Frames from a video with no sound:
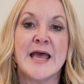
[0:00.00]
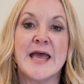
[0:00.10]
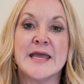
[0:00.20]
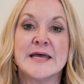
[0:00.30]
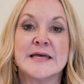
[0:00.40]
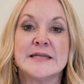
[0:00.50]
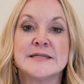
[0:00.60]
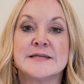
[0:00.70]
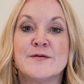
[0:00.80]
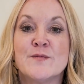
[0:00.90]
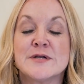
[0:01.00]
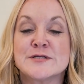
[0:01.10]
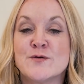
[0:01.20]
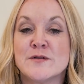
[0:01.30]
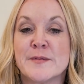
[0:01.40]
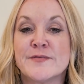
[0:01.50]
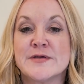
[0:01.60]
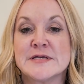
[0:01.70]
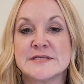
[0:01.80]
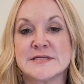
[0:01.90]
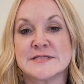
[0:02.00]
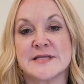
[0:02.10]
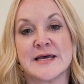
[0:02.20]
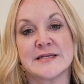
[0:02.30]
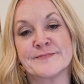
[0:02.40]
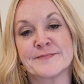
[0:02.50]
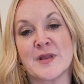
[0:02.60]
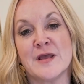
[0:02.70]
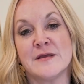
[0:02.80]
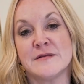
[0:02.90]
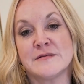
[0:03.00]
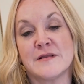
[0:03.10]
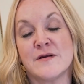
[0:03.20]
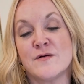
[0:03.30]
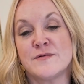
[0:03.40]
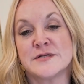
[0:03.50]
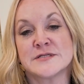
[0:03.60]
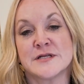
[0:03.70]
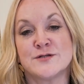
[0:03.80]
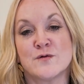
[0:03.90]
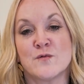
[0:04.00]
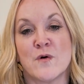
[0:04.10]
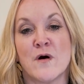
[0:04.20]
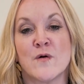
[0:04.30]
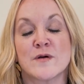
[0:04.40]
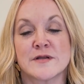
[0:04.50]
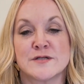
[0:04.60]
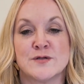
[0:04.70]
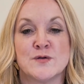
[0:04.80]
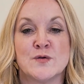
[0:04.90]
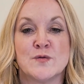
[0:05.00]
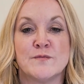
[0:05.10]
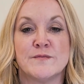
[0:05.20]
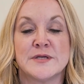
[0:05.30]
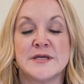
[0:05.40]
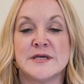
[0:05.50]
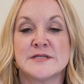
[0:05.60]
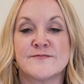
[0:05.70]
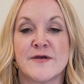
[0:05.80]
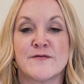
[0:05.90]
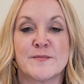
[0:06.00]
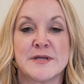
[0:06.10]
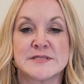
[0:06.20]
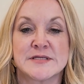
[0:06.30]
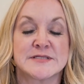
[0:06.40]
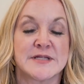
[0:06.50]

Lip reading: And what's cool about this is that they're just a short walk to kids' favorite places